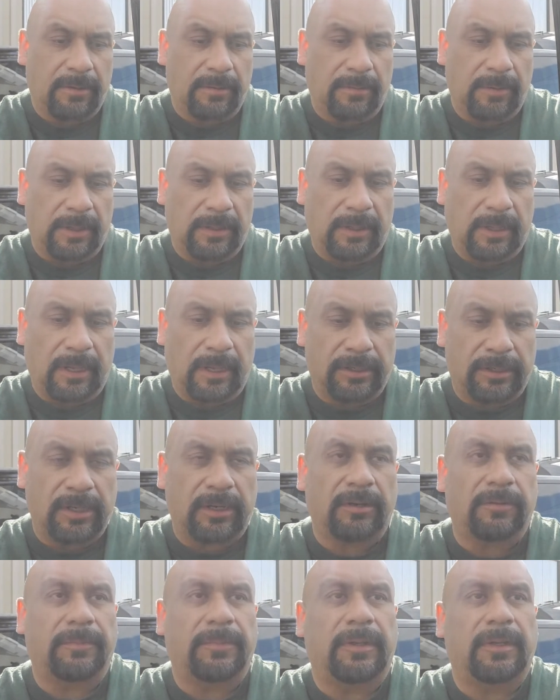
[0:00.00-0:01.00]
with that
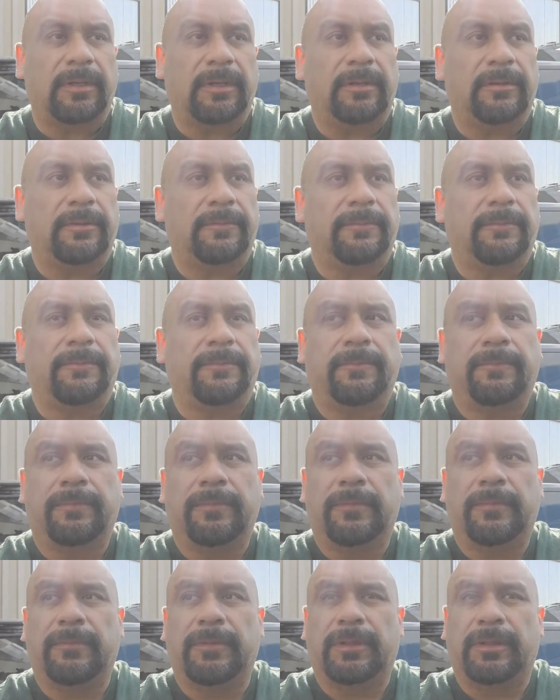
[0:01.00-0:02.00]
gentleman
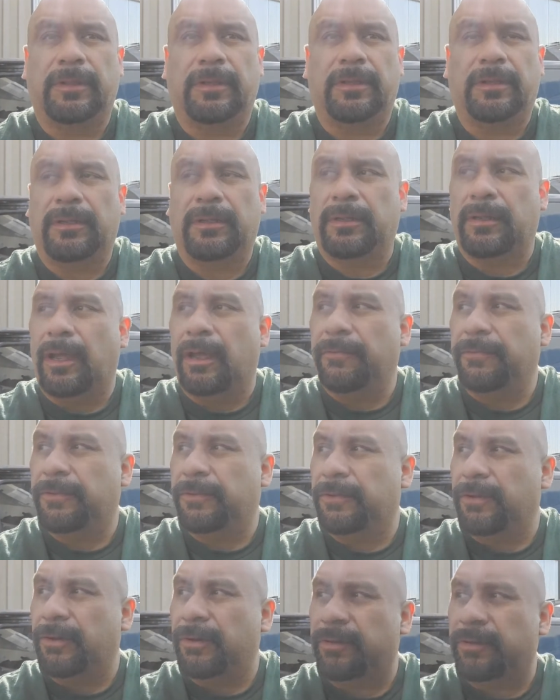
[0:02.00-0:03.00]
with the
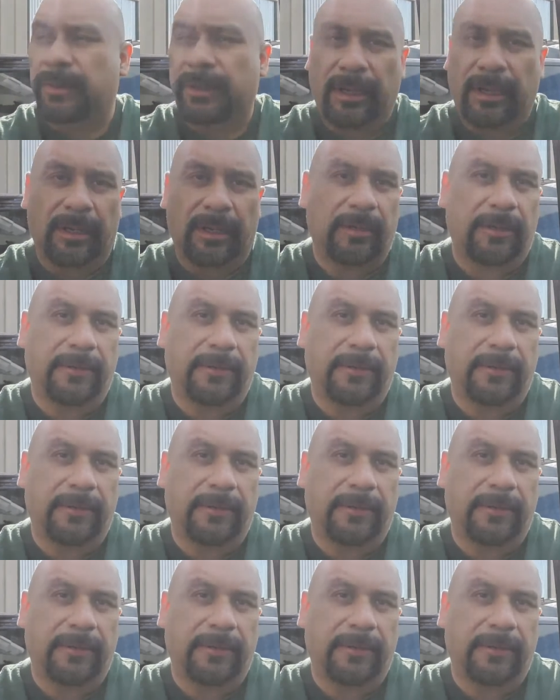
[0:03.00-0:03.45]
officer in his neck,